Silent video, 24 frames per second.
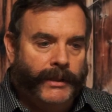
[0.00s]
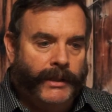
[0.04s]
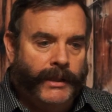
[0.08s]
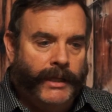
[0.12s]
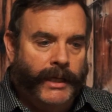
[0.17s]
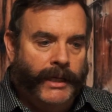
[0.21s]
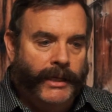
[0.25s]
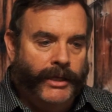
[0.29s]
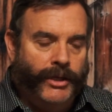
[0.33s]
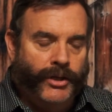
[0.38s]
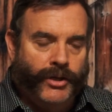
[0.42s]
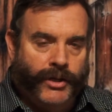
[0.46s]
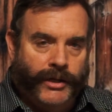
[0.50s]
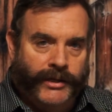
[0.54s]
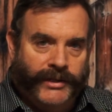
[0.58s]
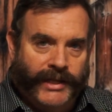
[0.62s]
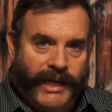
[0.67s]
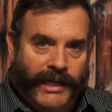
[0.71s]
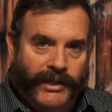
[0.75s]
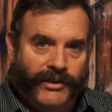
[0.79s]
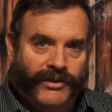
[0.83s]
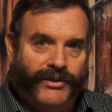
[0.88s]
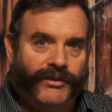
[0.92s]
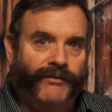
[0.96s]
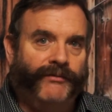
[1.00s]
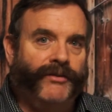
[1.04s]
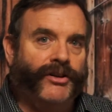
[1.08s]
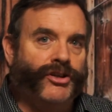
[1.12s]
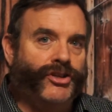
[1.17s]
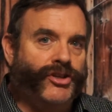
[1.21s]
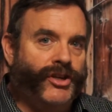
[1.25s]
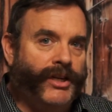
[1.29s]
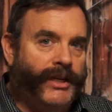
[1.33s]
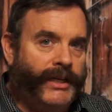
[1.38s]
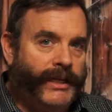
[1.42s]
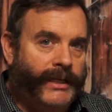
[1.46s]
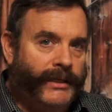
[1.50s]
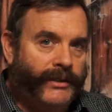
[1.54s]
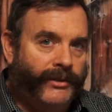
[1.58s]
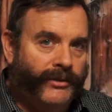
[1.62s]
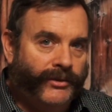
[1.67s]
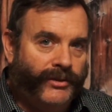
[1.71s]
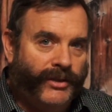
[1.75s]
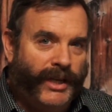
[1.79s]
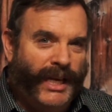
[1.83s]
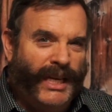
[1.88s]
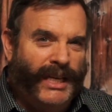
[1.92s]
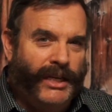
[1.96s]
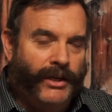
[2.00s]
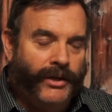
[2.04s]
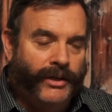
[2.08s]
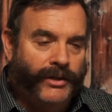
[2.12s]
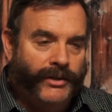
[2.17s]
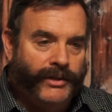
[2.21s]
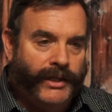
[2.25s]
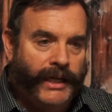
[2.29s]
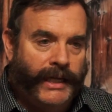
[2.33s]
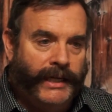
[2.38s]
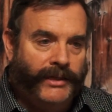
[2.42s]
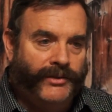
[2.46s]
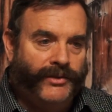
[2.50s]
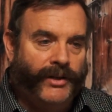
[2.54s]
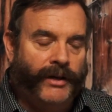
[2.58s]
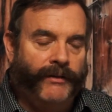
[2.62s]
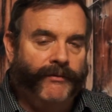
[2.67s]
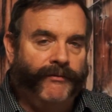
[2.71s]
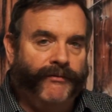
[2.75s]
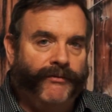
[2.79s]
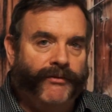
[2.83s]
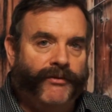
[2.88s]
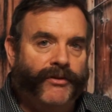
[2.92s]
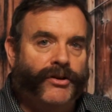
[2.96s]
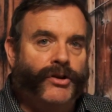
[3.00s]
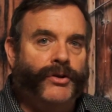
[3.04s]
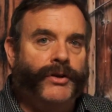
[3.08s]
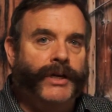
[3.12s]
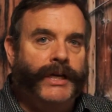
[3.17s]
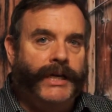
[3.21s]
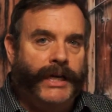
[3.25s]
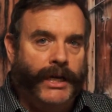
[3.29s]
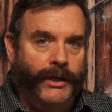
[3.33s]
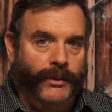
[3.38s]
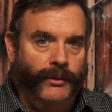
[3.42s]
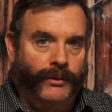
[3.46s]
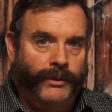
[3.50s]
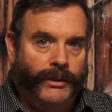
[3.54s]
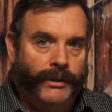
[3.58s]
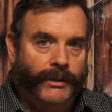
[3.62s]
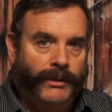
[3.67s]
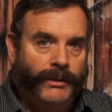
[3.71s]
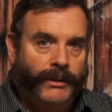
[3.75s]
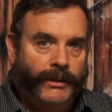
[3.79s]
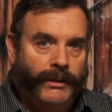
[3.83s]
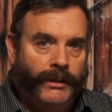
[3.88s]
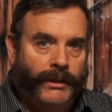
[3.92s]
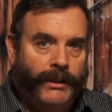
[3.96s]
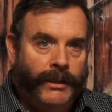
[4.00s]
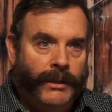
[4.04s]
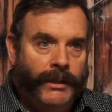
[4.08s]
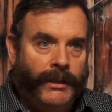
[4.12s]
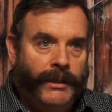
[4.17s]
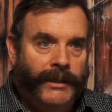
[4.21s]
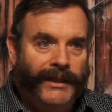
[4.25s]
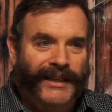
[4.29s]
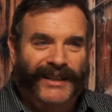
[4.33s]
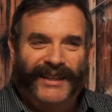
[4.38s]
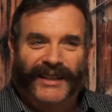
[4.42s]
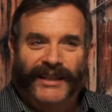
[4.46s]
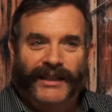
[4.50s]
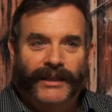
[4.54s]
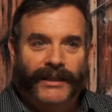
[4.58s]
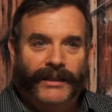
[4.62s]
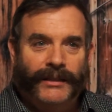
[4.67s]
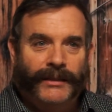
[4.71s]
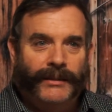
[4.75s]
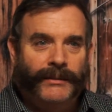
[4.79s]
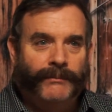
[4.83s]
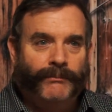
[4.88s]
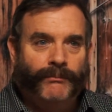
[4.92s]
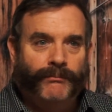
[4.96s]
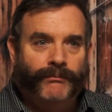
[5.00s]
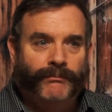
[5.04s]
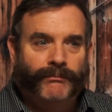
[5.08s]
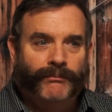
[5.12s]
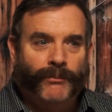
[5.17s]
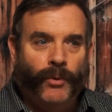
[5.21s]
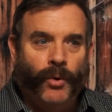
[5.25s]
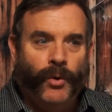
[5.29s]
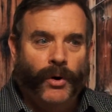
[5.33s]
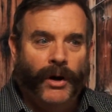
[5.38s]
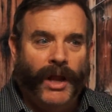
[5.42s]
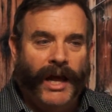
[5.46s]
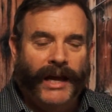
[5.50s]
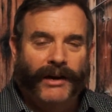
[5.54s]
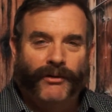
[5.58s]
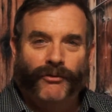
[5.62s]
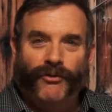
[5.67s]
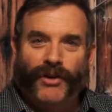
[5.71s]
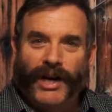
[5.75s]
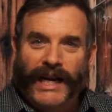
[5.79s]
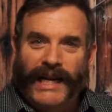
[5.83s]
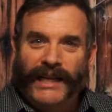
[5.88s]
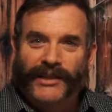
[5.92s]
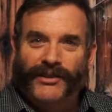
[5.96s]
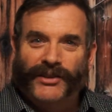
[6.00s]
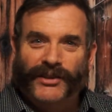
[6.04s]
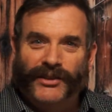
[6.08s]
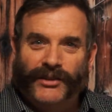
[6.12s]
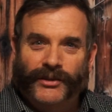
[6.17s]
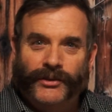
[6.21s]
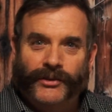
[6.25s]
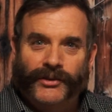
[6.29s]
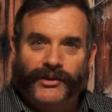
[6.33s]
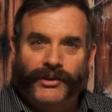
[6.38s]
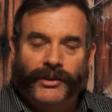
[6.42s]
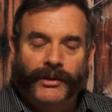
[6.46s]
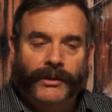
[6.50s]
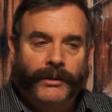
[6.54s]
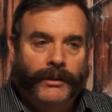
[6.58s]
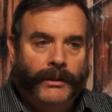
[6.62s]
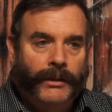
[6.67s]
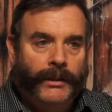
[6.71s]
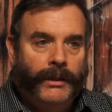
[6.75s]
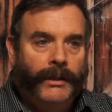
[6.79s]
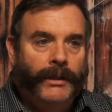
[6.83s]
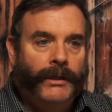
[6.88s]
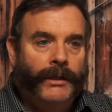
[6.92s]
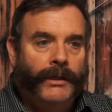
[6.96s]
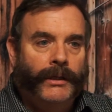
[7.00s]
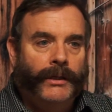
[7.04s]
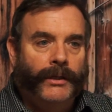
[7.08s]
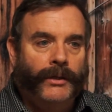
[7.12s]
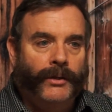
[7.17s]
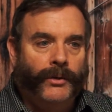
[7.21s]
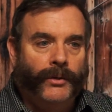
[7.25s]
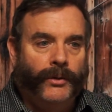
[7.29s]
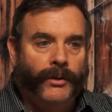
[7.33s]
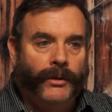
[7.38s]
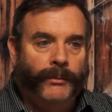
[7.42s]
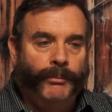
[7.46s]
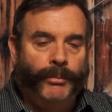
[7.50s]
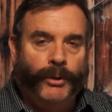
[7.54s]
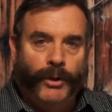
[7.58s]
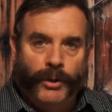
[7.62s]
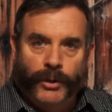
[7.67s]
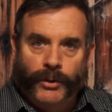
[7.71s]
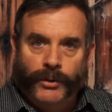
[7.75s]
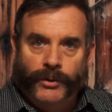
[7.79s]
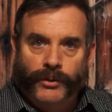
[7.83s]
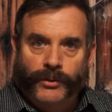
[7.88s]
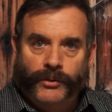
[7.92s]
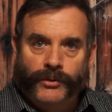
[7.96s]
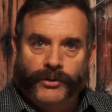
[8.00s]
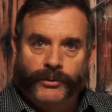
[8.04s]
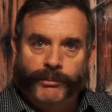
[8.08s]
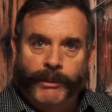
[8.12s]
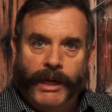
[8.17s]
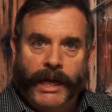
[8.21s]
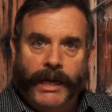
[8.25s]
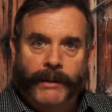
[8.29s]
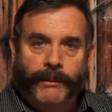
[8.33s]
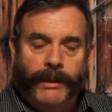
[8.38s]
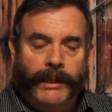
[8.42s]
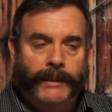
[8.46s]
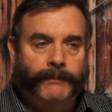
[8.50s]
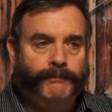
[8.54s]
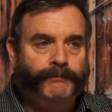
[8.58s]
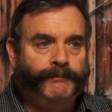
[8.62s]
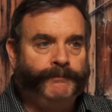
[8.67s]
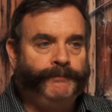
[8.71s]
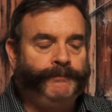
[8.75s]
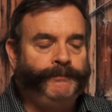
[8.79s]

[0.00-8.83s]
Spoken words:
you can taste the Virginias, and you can taste a fruity note, more like raisins or prunes maybe.